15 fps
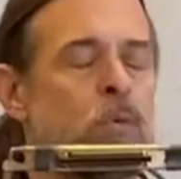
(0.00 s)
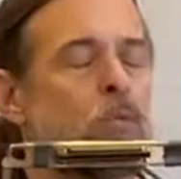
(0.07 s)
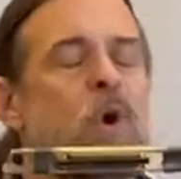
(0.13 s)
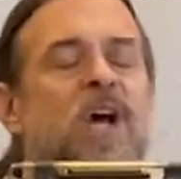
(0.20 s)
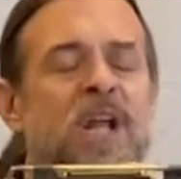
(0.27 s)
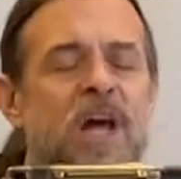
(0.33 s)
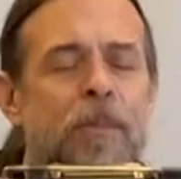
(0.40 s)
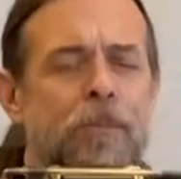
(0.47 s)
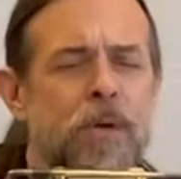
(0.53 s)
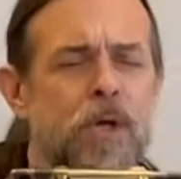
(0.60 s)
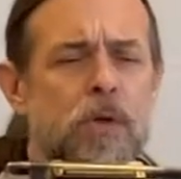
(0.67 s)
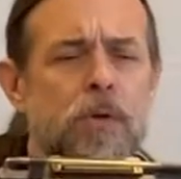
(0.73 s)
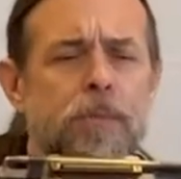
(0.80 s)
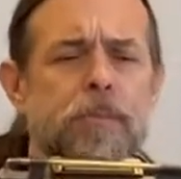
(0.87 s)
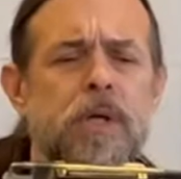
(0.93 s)
Well, I
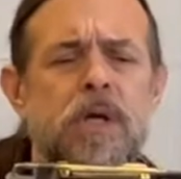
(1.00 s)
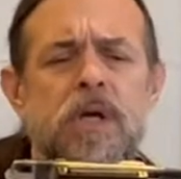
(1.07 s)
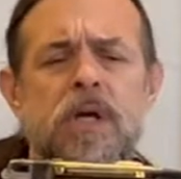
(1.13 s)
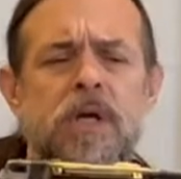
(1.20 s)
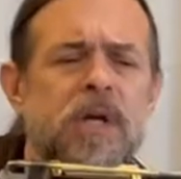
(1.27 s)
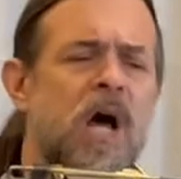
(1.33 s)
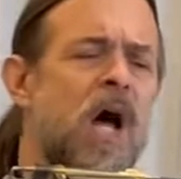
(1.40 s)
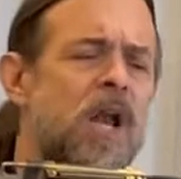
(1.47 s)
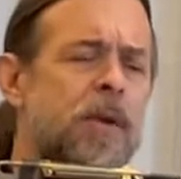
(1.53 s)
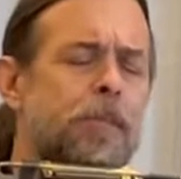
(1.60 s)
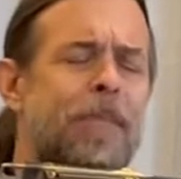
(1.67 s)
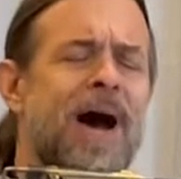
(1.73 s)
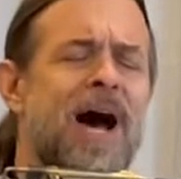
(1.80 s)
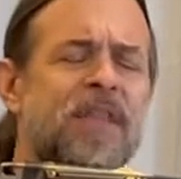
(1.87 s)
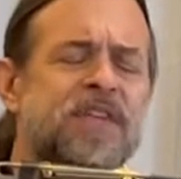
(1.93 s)
built me an altar
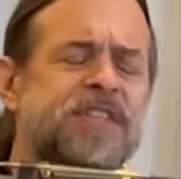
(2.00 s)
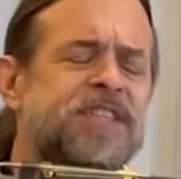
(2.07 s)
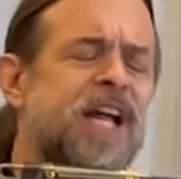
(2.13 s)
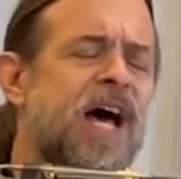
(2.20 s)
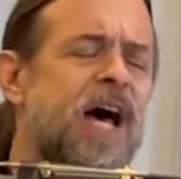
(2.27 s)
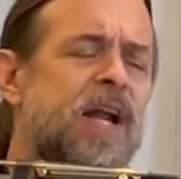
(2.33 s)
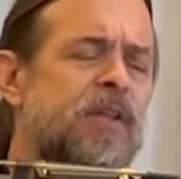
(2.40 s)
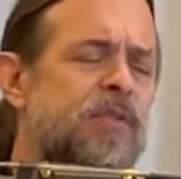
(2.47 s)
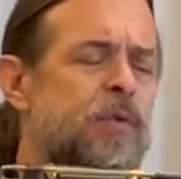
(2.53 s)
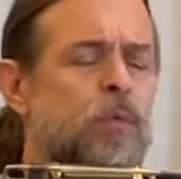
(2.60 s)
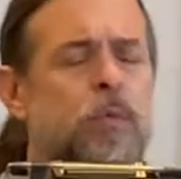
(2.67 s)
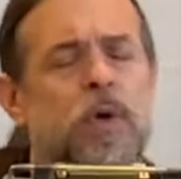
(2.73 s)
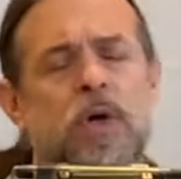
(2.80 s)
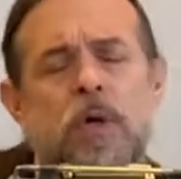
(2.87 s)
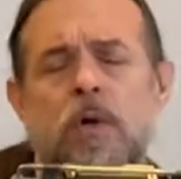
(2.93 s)
by the side of the
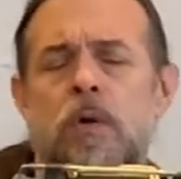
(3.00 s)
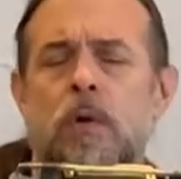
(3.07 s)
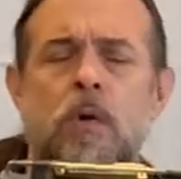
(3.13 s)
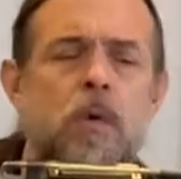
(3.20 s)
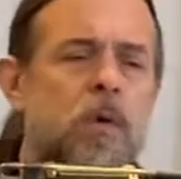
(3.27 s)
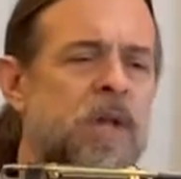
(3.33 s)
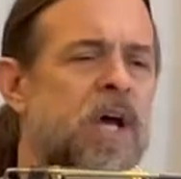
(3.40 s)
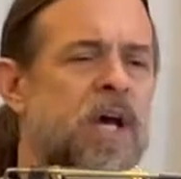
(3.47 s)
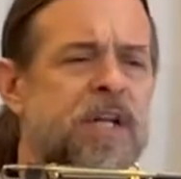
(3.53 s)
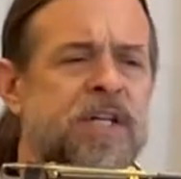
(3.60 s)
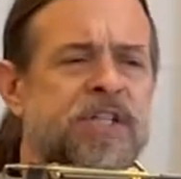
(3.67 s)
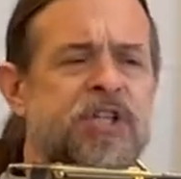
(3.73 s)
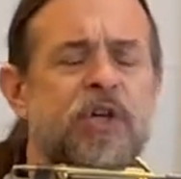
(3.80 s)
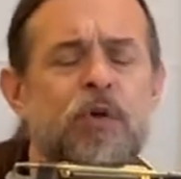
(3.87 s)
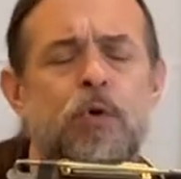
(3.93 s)
road,
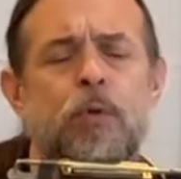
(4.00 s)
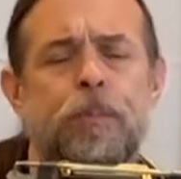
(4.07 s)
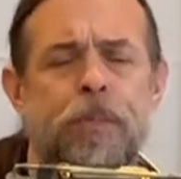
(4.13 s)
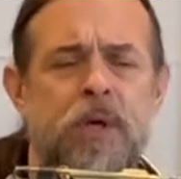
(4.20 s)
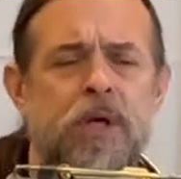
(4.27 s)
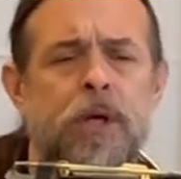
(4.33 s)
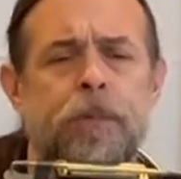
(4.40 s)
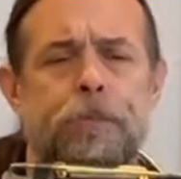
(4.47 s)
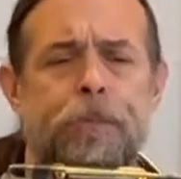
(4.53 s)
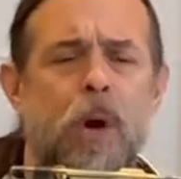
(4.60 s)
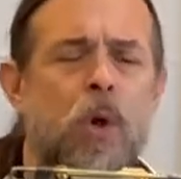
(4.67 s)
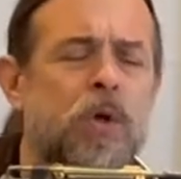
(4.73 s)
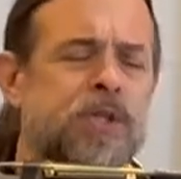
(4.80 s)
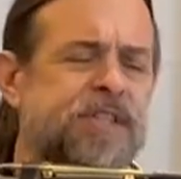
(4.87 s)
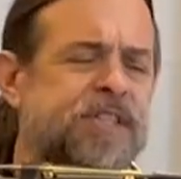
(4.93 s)
had two big
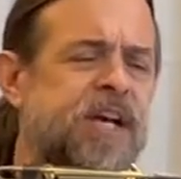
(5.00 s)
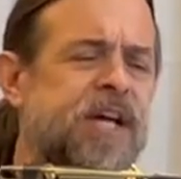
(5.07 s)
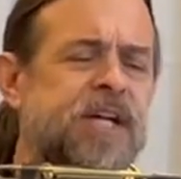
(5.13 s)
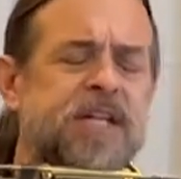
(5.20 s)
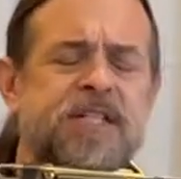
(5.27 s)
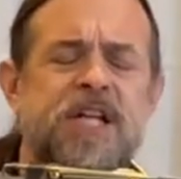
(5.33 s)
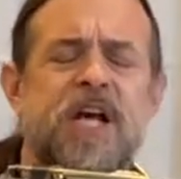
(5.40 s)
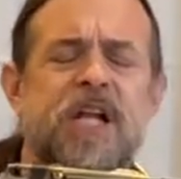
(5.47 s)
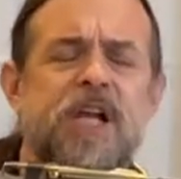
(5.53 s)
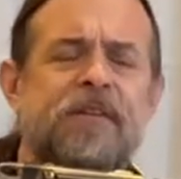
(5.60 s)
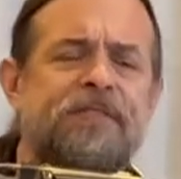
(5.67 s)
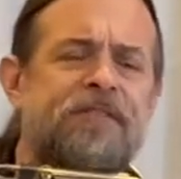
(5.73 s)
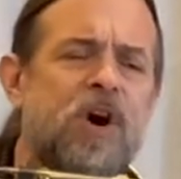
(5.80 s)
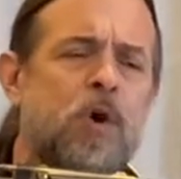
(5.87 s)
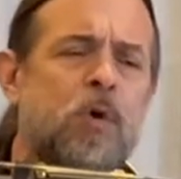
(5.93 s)
boulders and a
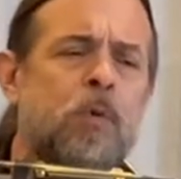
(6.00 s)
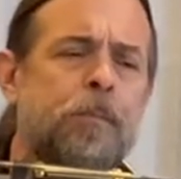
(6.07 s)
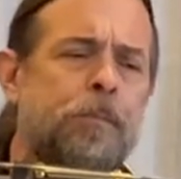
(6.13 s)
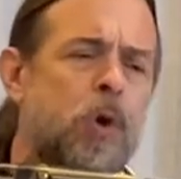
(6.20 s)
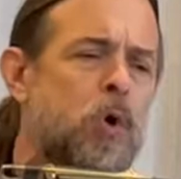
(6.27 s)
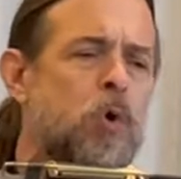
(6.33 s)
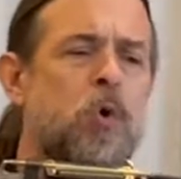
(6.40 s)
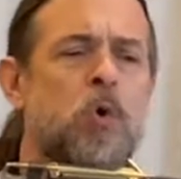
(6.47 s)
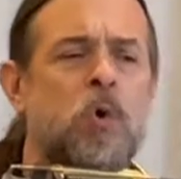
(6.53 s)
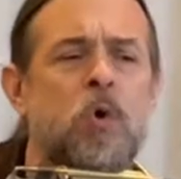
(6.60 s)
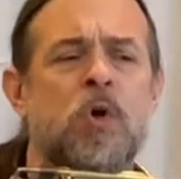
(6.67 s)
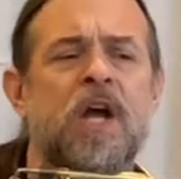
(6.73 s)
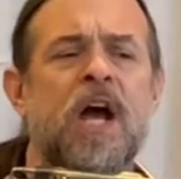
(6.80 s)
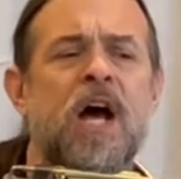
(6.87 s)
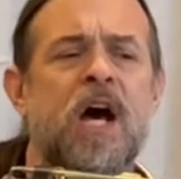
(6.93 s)
telephone
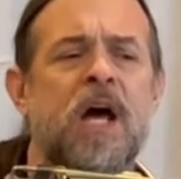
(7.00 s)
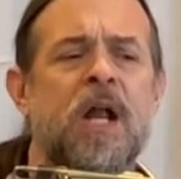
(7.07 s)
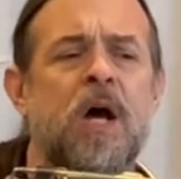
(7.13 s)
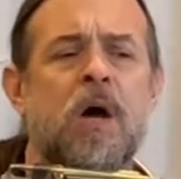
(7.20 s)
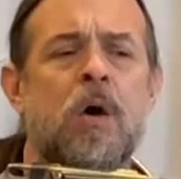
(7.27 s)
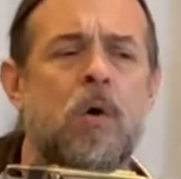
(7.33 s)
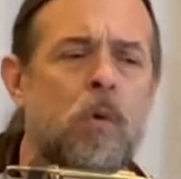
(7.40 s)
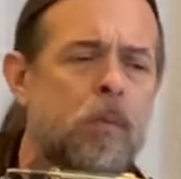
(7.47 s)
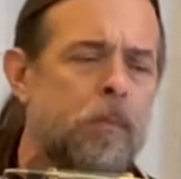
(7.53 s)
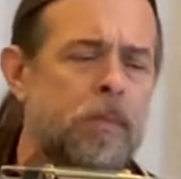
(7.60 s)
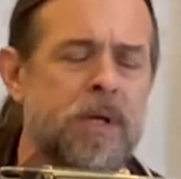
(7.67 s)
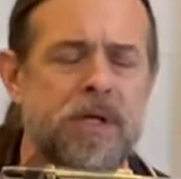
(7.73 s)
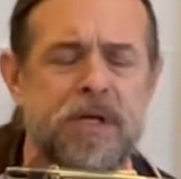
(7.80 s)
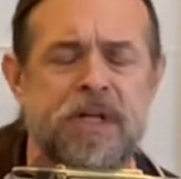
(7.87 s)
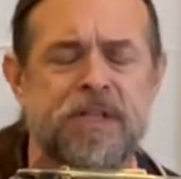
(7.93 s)
pole. Got on
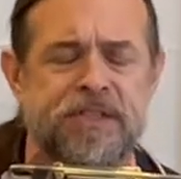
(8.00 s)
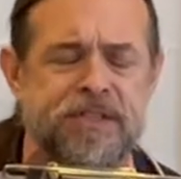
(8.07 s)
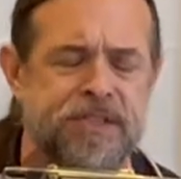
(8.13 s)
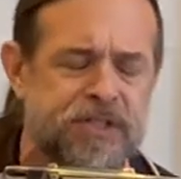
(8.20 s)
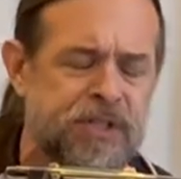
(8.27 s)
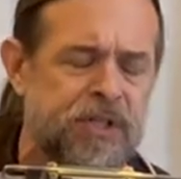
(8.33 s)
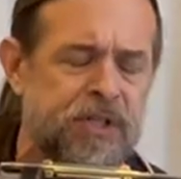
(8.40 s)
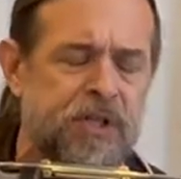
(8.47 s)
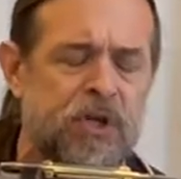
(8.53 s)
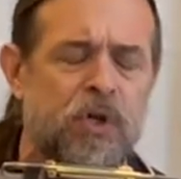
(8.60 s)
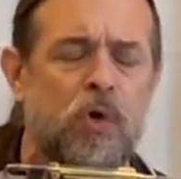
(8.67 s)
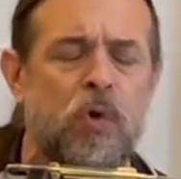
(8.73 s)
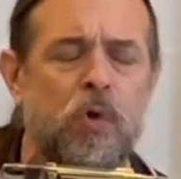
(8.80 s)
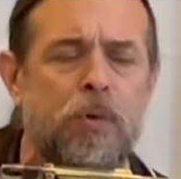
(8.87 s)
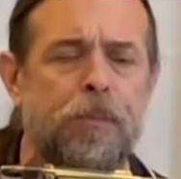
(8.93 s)
my knees and said,
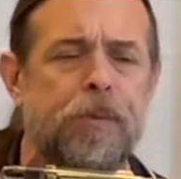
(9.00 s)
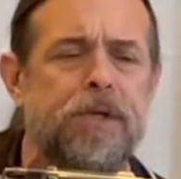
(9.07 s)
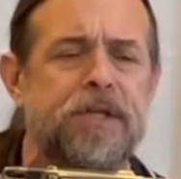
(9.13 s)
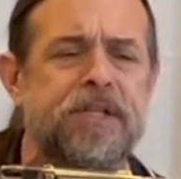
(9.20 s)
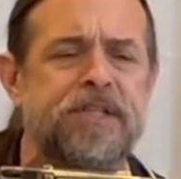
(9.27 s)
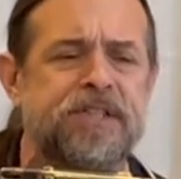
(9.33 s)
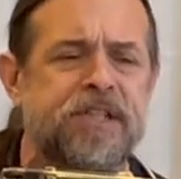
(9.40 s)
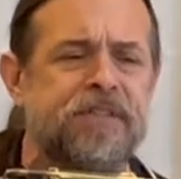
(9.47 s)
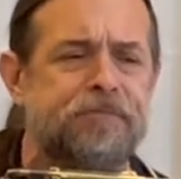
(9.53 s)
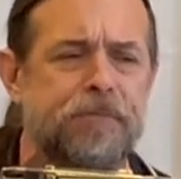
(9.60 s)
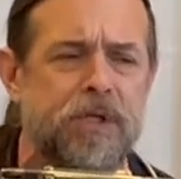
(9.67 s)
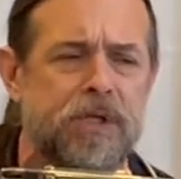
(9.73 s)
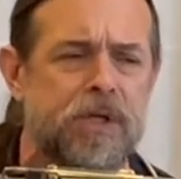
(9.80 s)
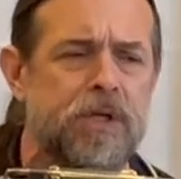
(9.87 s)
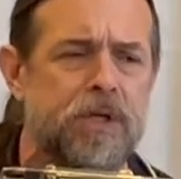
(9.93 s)
Lord, please lift
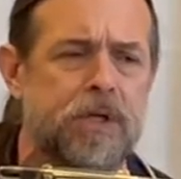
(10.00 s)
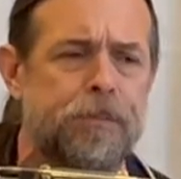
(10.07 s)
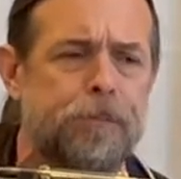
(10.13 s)
me up.